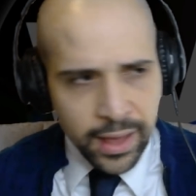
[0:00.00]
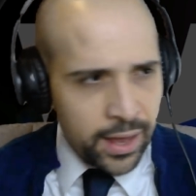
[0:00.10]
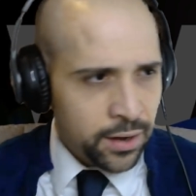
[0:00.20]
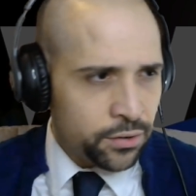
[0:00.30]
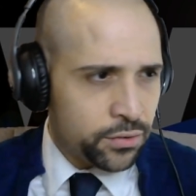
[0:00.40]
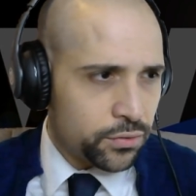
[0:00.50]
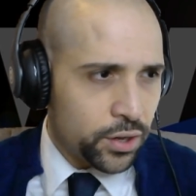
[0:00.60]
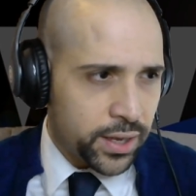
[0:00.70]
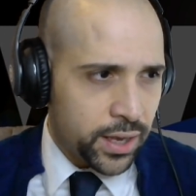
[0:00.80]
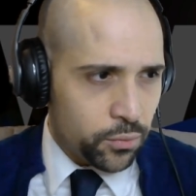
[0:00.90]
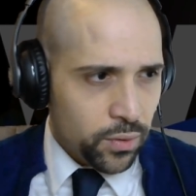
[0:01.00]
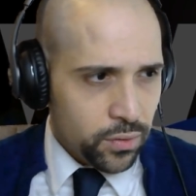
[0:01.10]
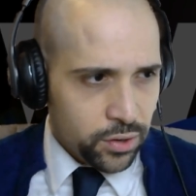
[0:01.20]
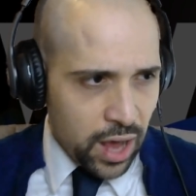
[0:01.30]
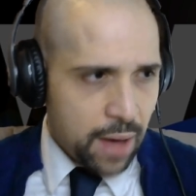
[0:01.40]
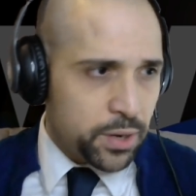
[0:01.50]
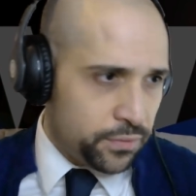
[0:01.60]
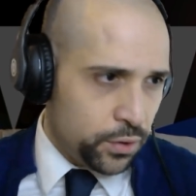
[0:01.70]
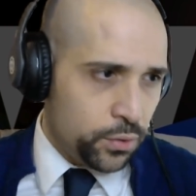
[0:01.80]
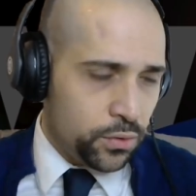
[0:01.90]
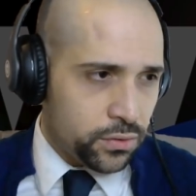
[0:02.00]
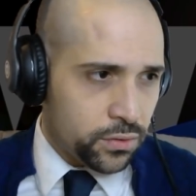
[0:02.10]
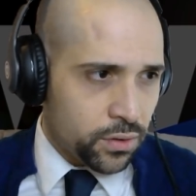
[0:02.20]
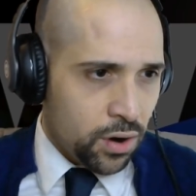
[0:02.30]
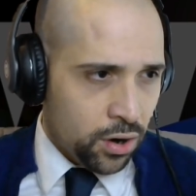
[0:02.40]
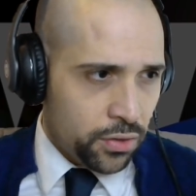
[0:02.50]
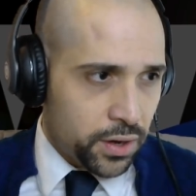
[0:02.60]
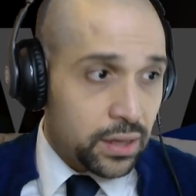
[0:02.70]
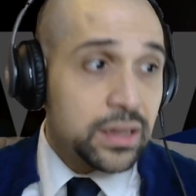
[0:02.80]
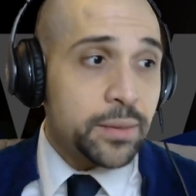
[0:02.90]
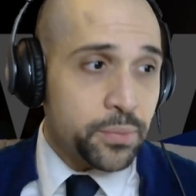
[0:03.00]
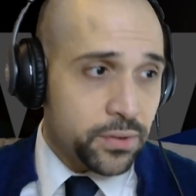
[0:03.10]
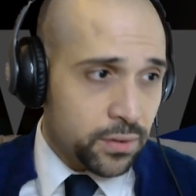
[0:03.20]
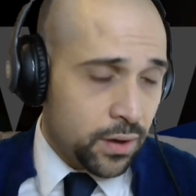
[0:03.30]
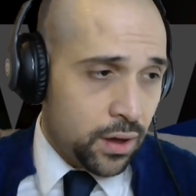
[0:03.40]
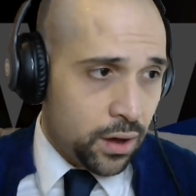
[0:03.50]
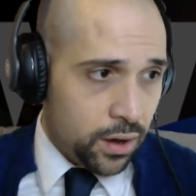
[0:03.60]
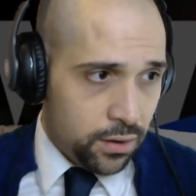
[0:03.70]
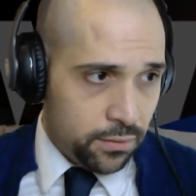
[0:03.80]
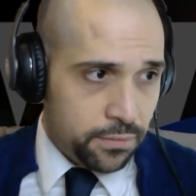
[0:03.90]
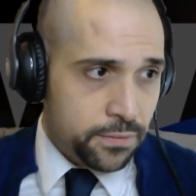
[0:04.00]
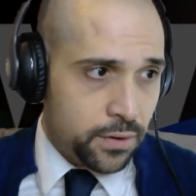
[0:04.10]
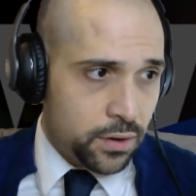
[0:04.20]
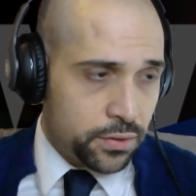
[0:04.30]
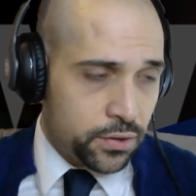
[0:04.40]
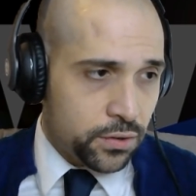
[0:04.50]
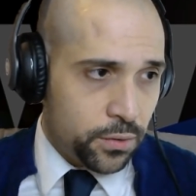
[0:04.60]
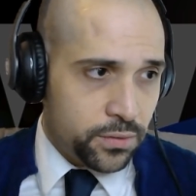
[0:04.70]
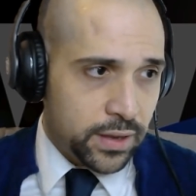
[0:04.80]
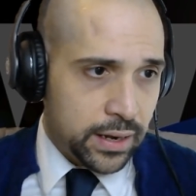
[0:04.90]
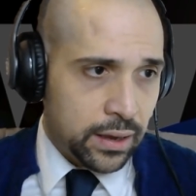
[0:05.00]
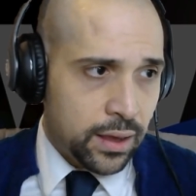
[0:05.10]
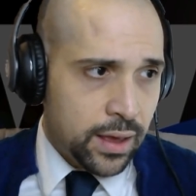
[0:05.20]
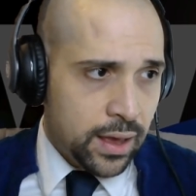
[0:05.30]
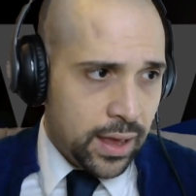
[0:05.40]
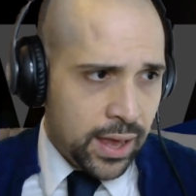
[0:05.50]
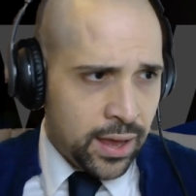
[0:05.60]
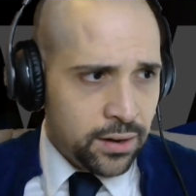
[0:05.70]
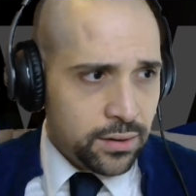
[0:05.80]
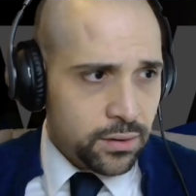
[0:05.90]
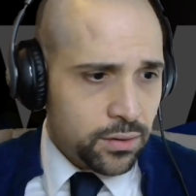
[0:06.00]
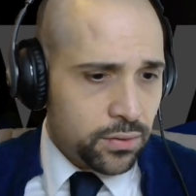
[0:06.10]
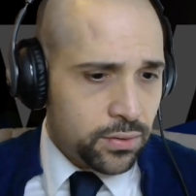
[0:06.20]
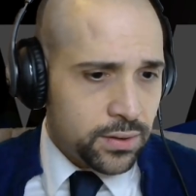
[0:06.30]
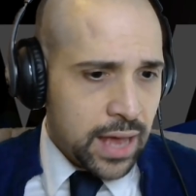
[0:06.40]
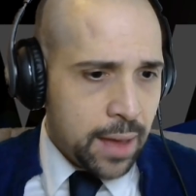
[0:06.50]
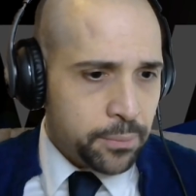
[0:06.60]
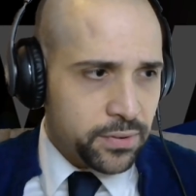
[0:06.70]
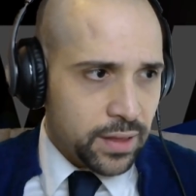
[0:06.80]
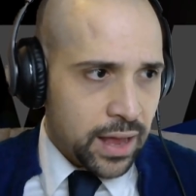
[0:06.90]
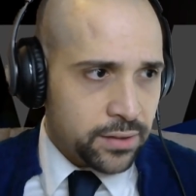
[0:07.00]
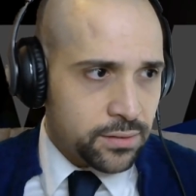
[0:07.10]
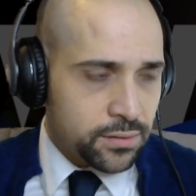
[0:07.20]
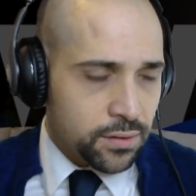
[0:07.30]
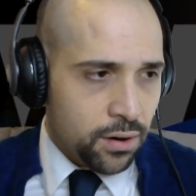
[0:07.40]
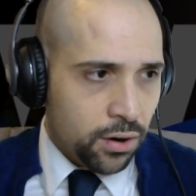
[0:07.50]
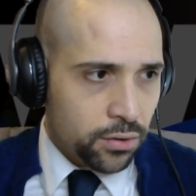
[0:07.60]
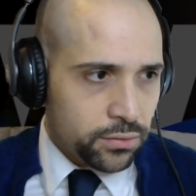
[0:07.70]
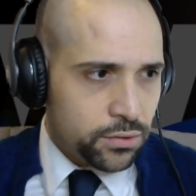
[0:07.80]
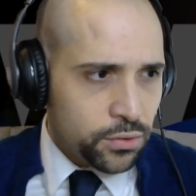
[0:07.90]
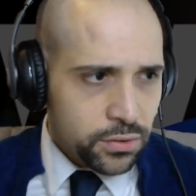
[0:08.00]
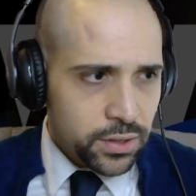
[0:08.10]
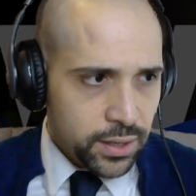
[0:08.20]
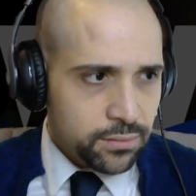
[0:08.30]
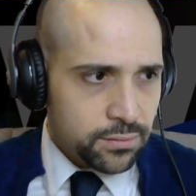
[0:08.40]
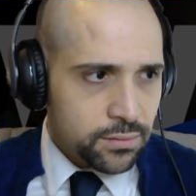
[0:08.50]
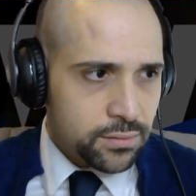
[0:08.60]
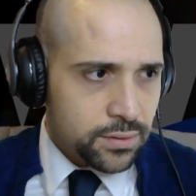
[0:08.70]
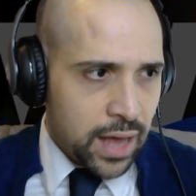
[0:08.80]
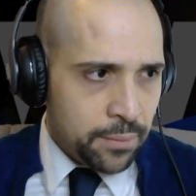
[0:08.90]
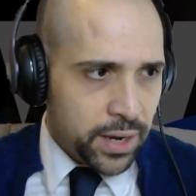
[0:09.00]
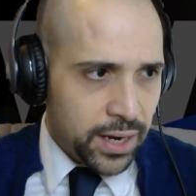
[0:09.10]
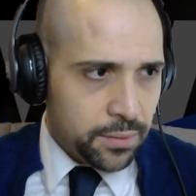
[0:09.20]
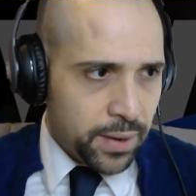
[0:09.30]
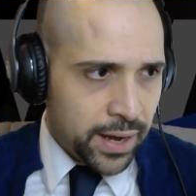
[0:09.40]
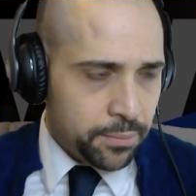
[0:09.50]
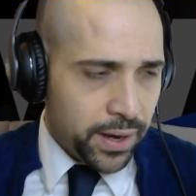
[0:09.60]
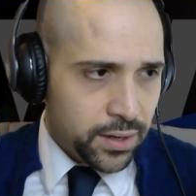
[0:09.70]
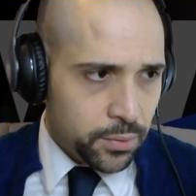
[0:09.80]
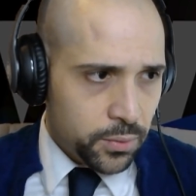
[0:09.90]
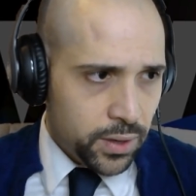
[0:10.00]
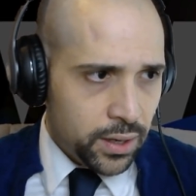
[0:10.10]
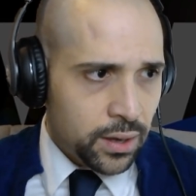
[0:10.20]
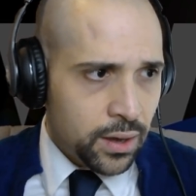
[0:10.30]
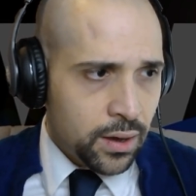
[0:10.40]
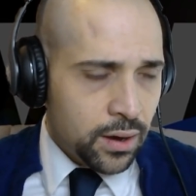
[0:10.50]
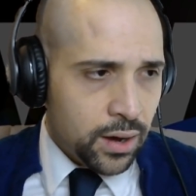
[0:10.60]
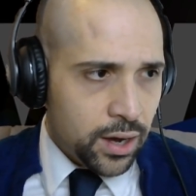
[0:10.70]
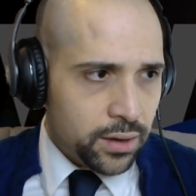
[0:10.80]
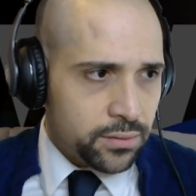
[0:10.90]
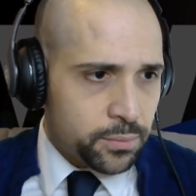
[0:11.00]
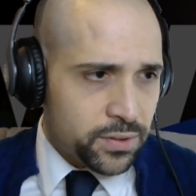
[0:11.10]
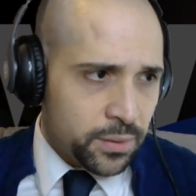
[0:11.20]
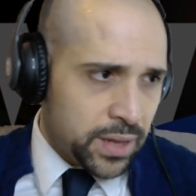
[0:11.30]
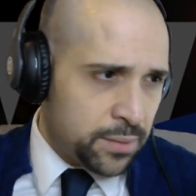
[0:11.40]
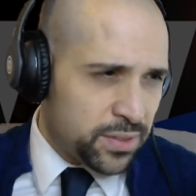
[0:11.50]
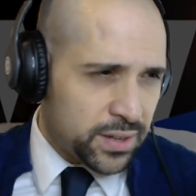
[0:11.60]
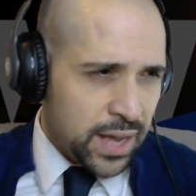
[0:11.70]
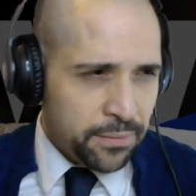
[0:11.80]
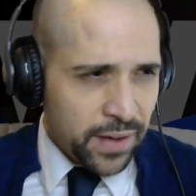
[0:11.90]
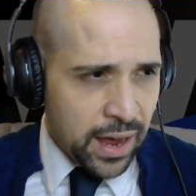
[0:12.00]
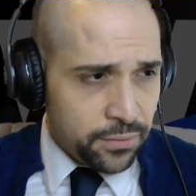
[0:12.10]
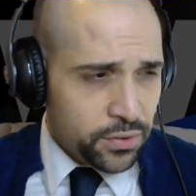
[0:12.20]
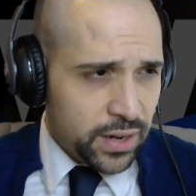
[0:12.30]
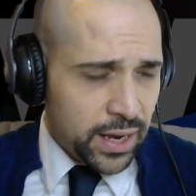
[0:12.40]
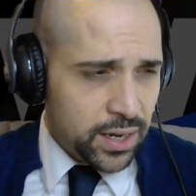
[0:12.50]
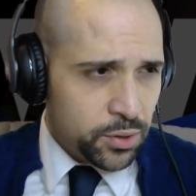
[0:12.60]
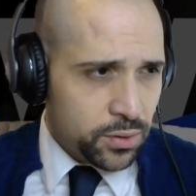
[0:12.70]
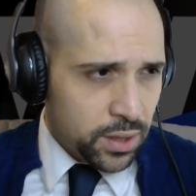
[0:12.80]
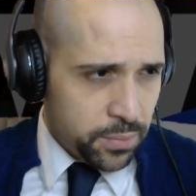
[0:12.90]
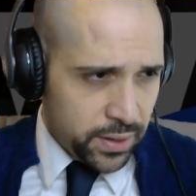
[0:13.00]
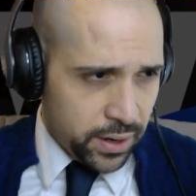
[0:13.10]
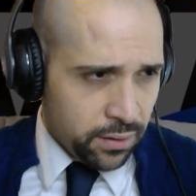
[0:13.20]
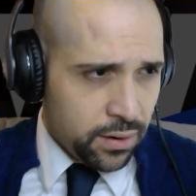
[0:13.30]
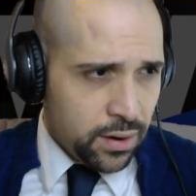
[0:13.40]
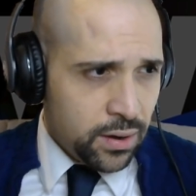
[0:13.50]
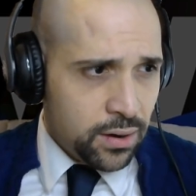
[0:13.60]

and look at you know how many views are the clips of the shows getting, and the top slots are usually dominated by by WWE, uh, but sometimes in the top five there's an AEW clip in there.